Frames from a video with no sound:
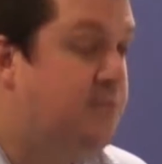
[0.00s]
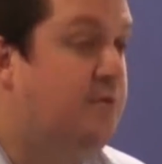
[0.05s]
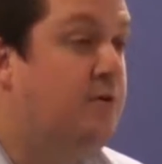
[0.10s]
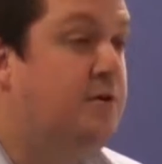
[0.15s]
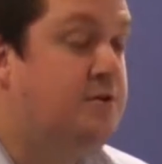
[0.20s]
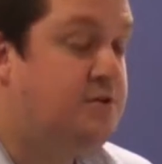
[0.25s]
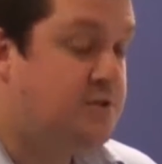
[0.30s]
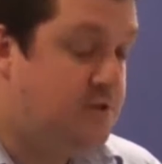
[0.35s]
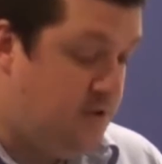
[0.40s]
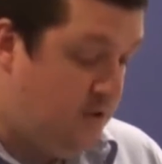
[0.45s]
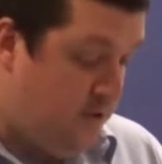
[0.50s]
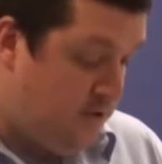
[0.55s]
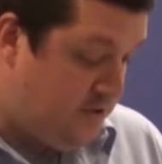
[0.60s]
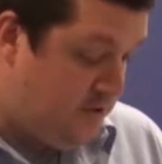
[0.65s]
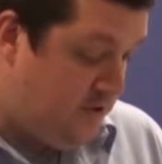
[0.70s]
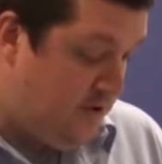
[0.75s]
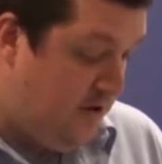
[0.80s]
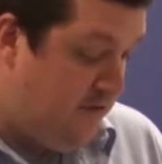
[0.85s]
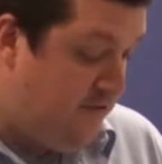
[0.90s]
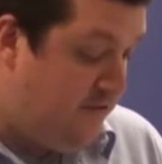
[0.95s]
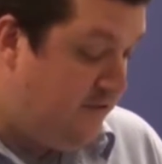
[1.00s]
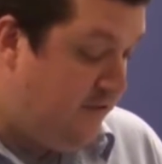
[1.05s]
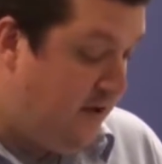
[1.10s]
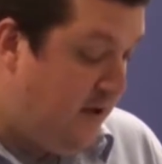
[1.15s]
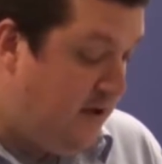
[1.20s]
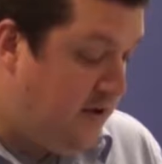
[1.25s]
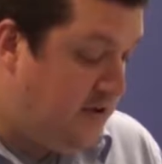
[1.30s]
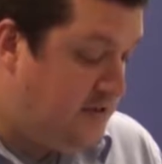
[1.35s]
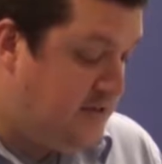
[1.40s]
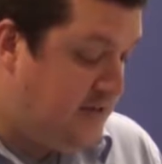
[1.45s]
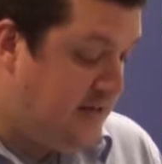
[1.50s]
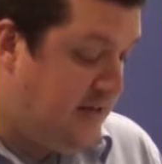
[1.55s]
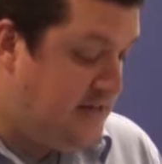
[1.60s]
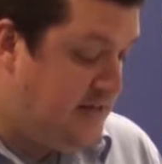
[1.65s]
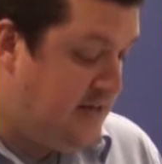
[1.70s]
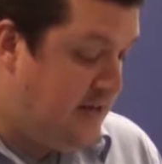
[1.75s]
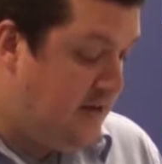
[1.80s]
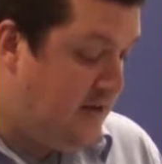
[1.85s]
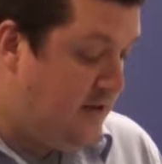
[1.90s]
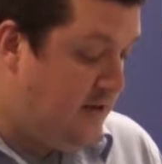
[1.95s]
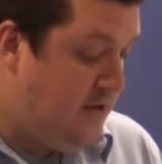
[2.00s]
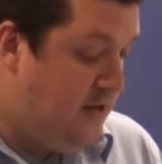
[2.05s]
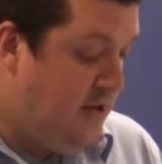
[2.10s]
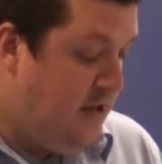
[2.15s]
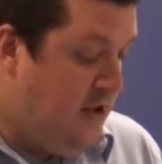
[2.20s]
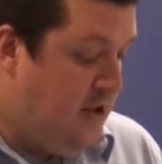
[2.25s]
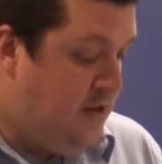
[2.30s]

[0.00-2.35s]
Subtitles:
brought slaughter and fire to that area,